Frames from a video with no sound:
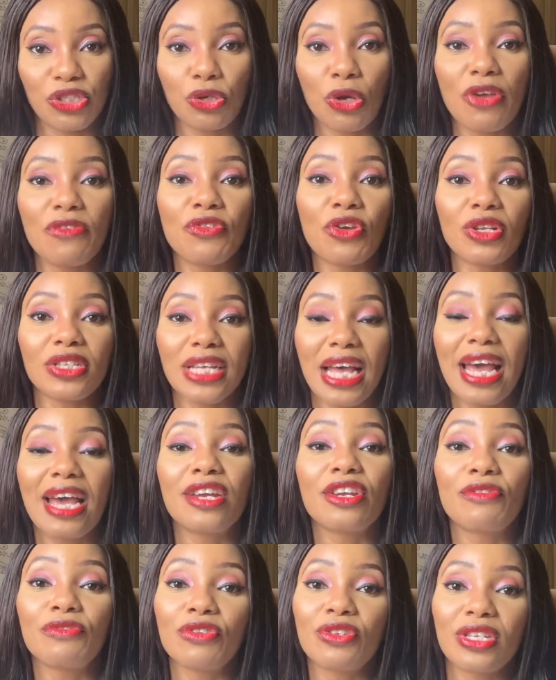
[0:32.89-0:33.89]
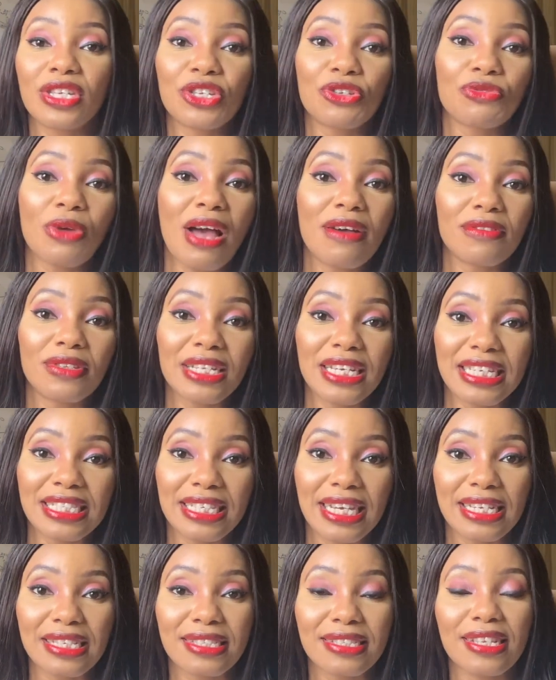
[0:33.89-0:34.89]
So if you're tired of using travel
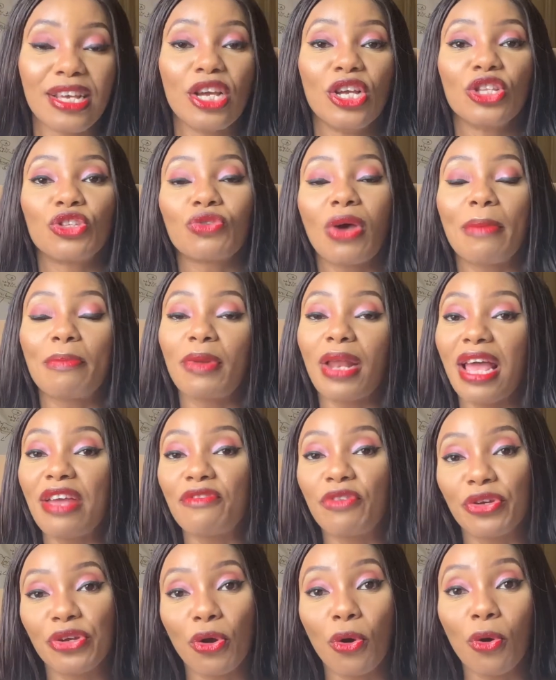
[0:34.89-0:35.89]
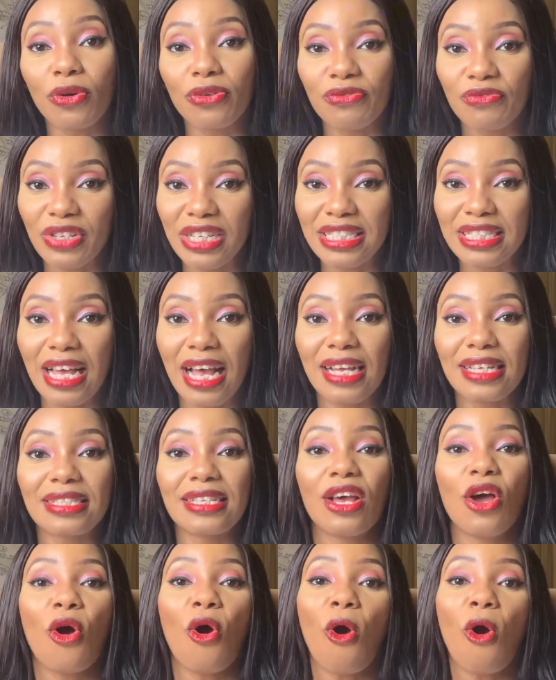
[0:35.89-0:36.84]
agents to apply for your own visas,